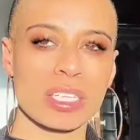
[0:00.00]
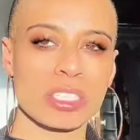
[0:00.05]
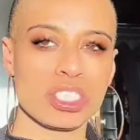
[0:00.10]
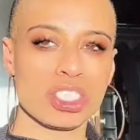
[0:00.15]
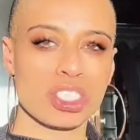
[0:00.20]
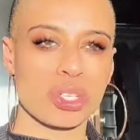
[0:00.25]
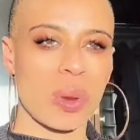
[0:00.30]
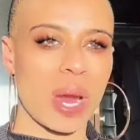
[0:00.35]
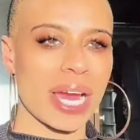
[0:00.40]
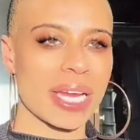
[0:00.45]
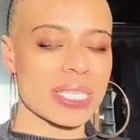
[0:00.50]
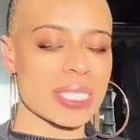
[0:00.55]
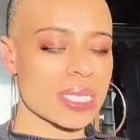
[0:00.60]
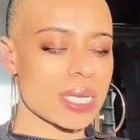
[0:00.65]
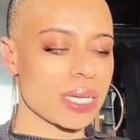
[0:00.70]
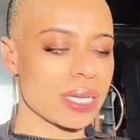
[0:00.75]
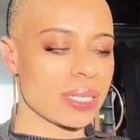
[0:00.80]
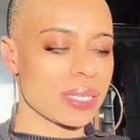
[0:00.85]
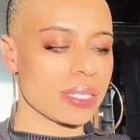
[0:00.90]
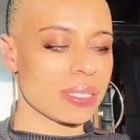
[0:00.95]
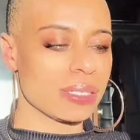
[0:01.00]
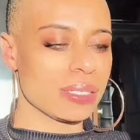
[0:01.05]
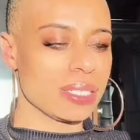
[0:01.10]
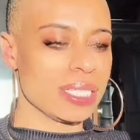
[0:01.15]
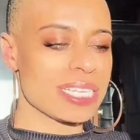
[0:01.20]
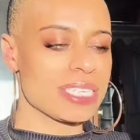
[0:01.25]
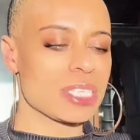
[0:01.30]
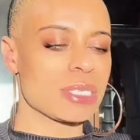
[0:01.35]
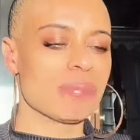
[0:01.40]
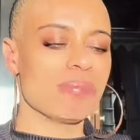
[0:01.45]
trying to
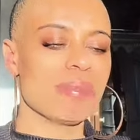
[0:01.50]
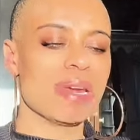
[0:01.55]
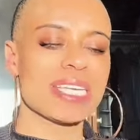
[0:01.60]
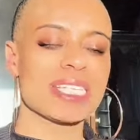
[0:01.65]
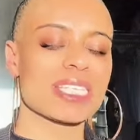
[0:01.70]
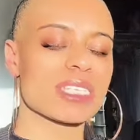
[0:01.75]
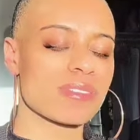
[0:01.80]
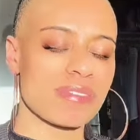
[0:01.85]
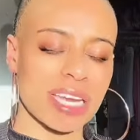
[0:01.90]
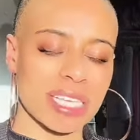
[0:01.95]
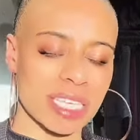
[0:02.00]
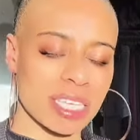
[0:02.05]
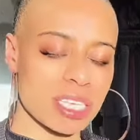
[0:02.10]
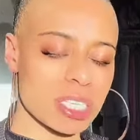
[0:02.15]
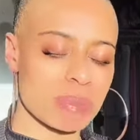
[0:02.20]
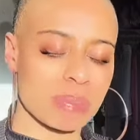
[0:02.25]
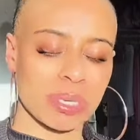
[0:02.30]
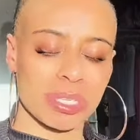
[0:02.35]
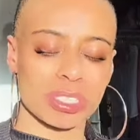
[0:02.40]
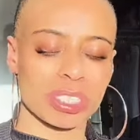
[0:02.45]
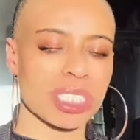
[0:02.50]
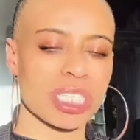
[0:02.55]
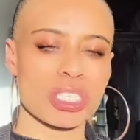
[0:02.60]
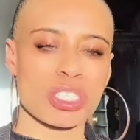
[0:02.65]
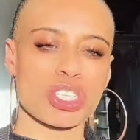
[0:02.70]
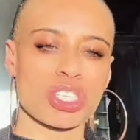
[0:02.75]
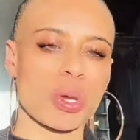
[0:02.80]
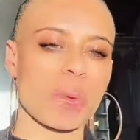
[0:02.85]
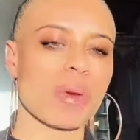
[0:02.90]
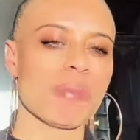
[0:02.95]
dismiss the fact this person is
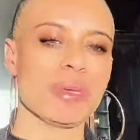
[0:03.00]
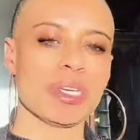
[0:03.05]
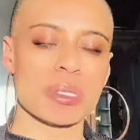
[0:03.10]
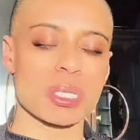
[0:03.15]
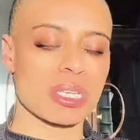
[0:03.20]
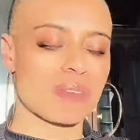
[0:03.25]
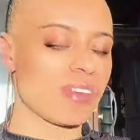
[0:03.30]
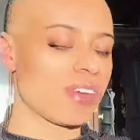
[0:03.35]
so abusive.